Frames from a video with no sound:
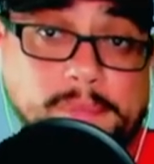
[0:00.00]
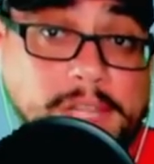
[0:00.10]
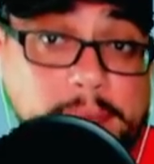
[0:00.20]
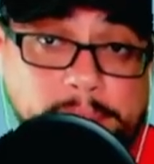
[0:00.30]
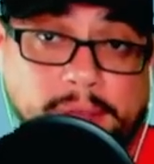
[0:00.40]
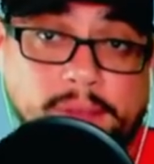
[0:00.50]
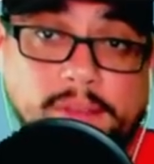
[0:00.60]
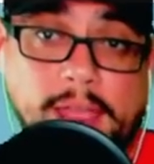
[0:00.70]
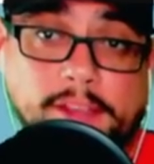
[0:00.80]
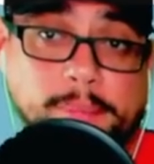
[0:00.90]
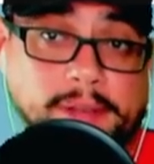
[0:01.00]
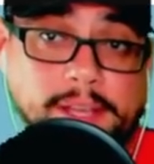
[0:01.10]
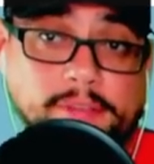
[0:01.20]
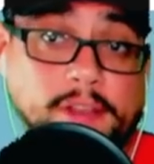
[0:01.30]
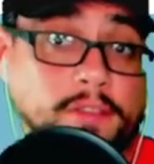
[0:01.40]
deepens as
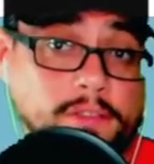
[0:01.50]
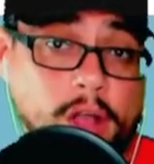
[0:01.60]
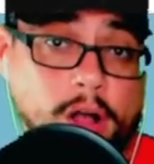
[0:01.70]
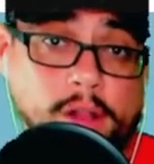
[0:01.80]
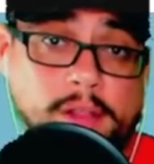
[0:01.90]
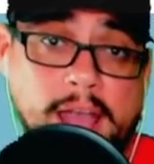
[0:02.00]
police install